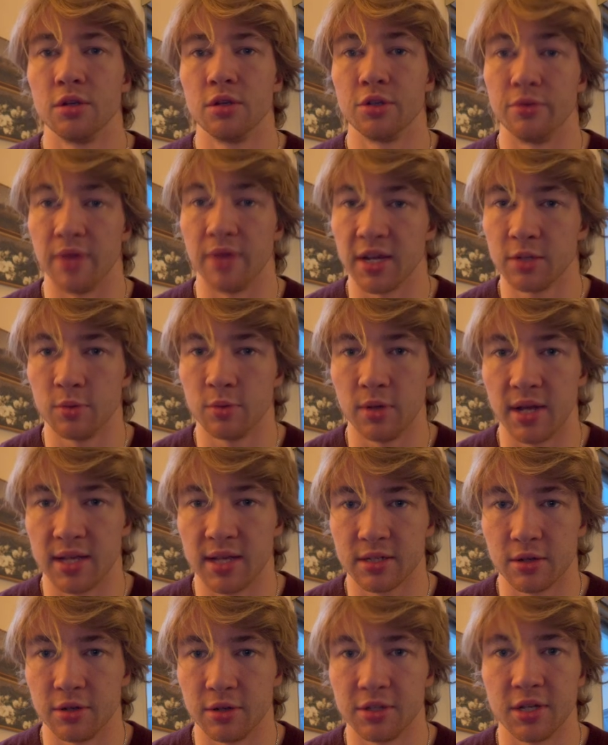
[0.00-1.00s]
So next we'll
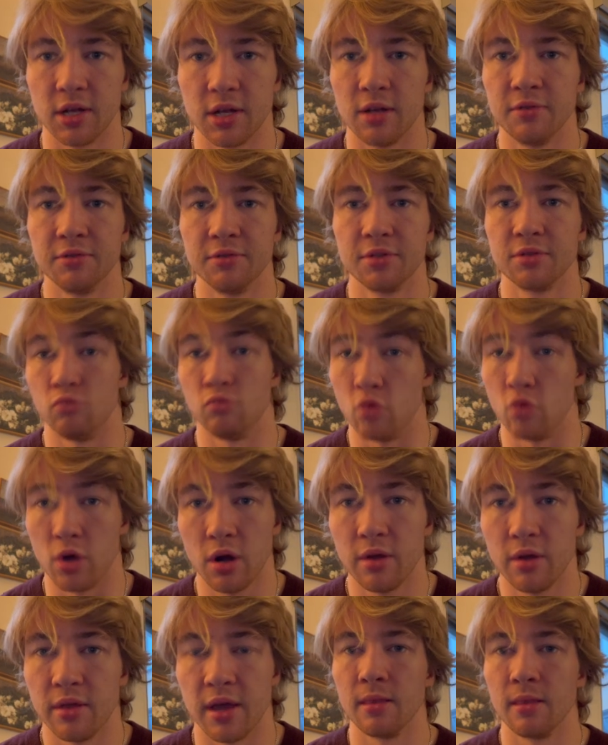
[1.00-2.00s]
ask ourselves, what
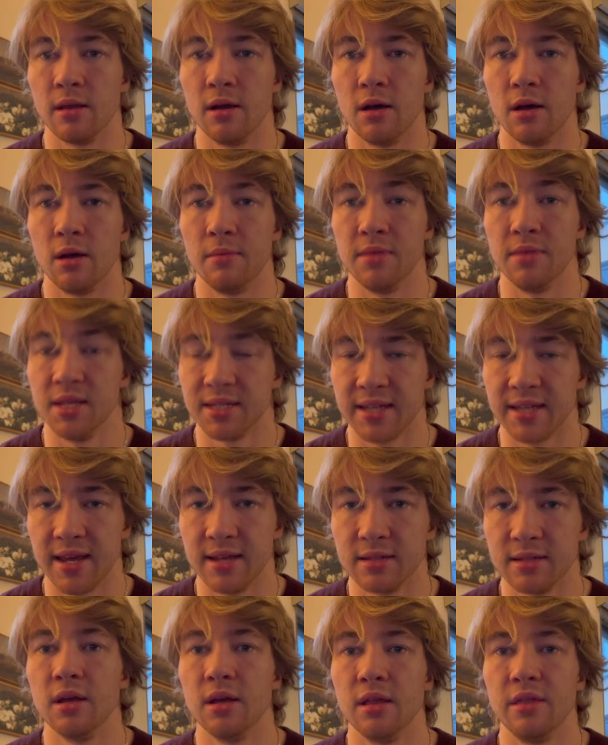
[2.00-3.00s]
are they? In this
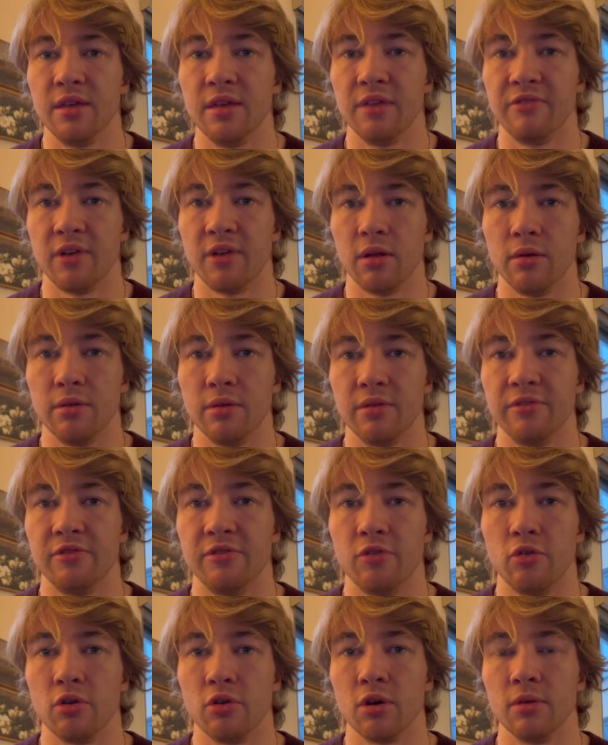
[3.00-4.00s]
case, they follow the
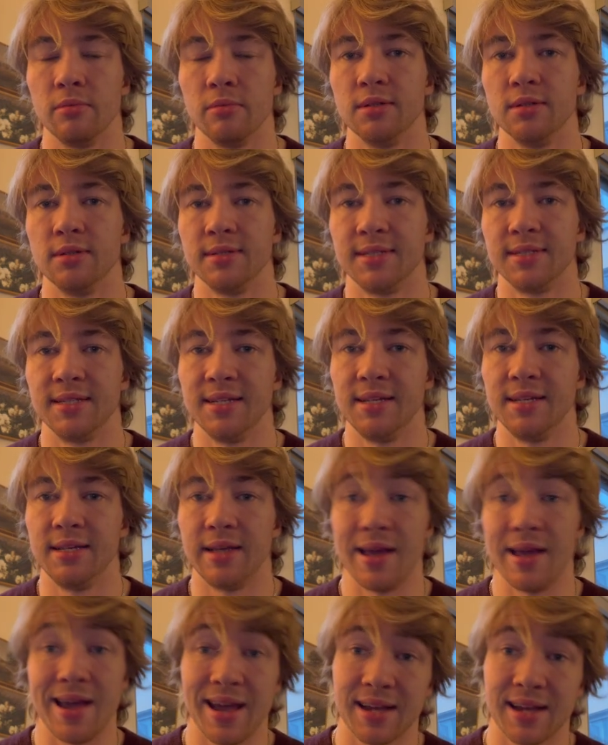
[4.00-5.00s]
form
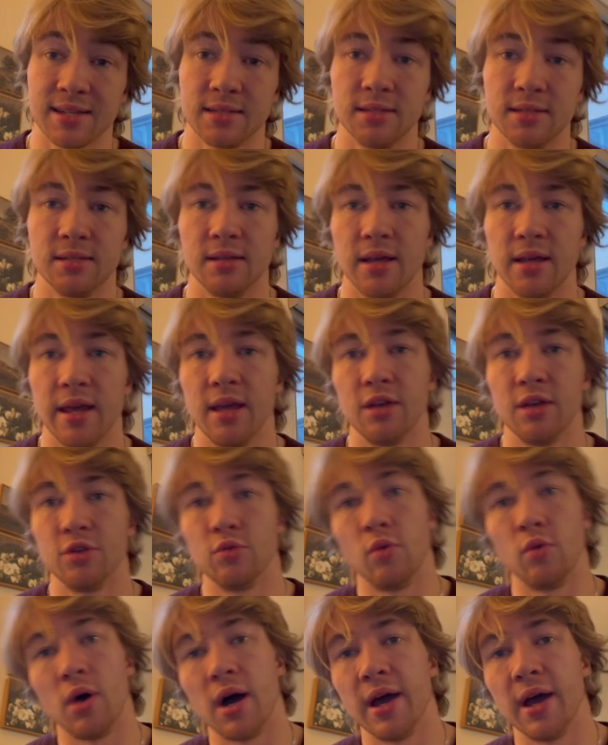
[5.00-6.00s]

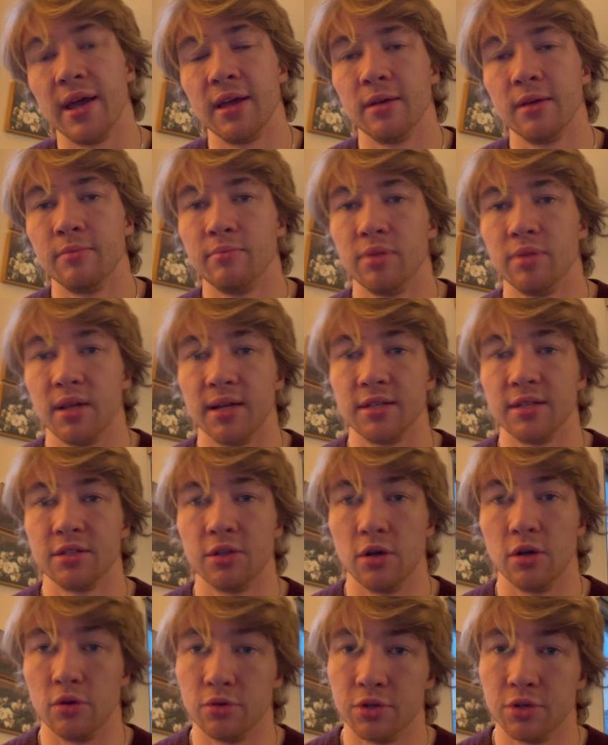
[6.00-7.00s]
CXHY plus
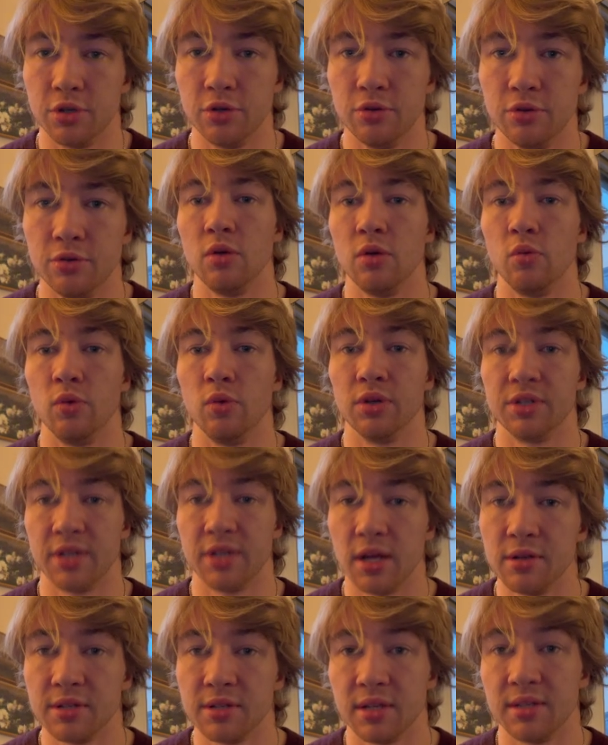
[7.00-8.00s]
O2, which
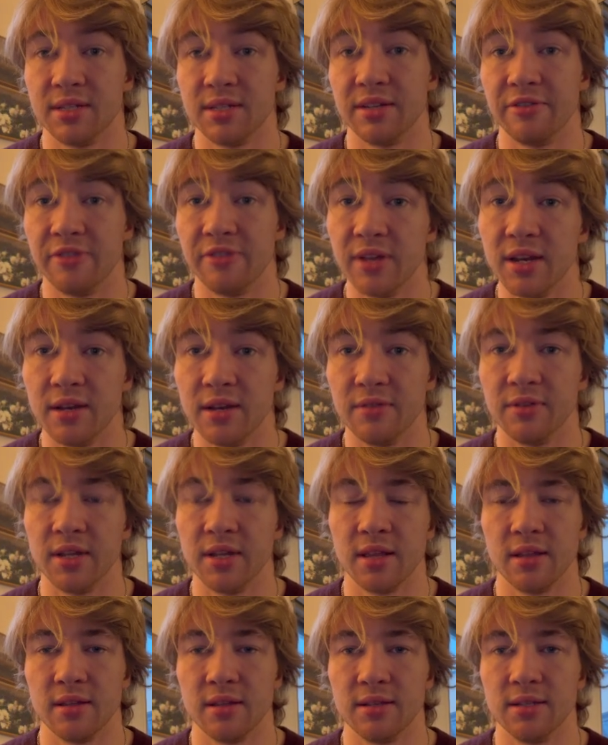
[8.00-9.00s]
tells us definitively
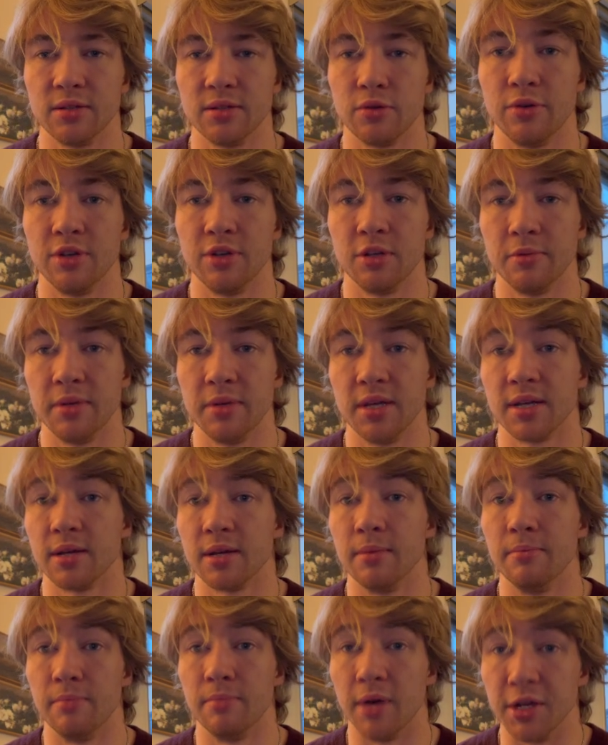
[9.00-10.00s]
that this is to be a
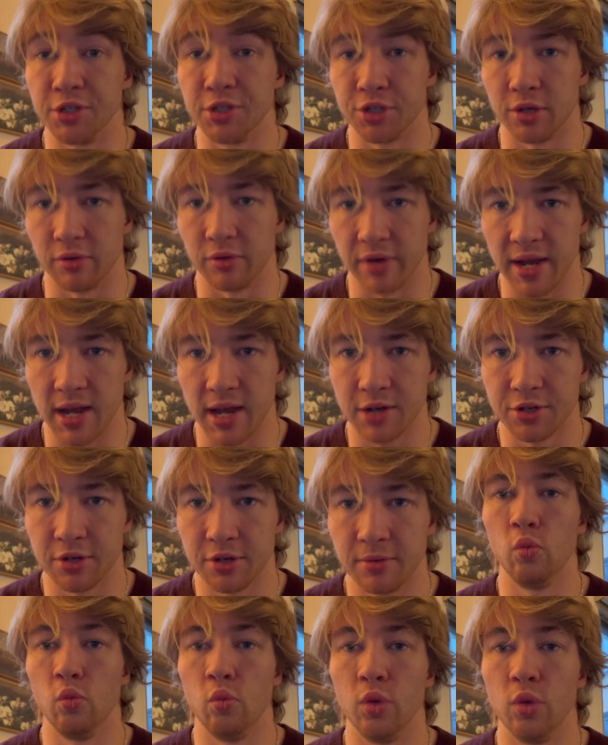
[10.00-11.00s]
combustion reaction,
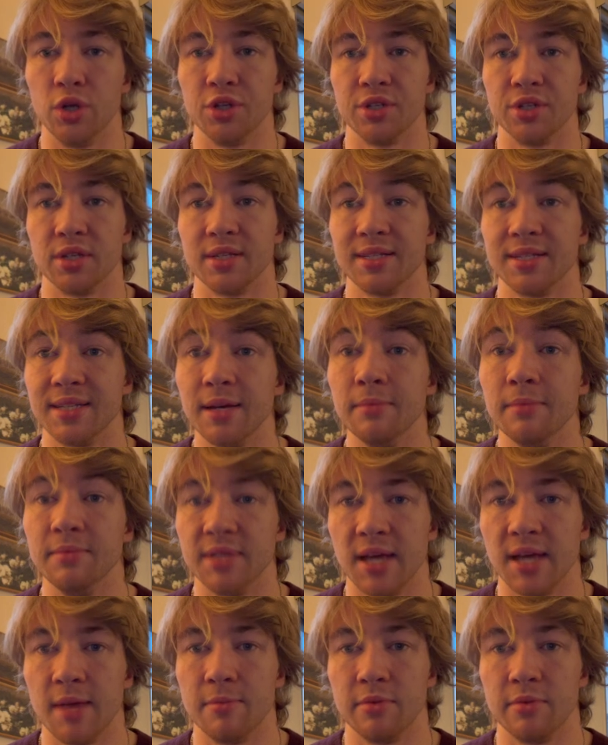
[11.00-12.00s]
which is a
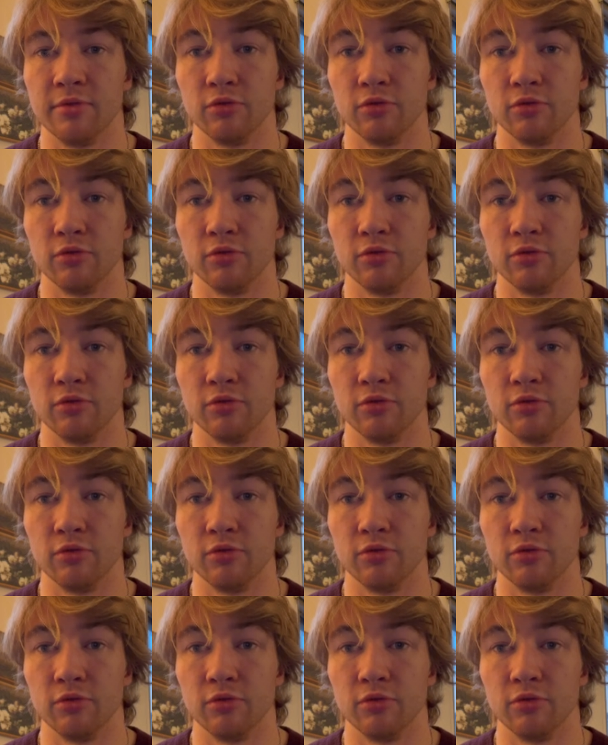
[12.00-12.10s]
subtype of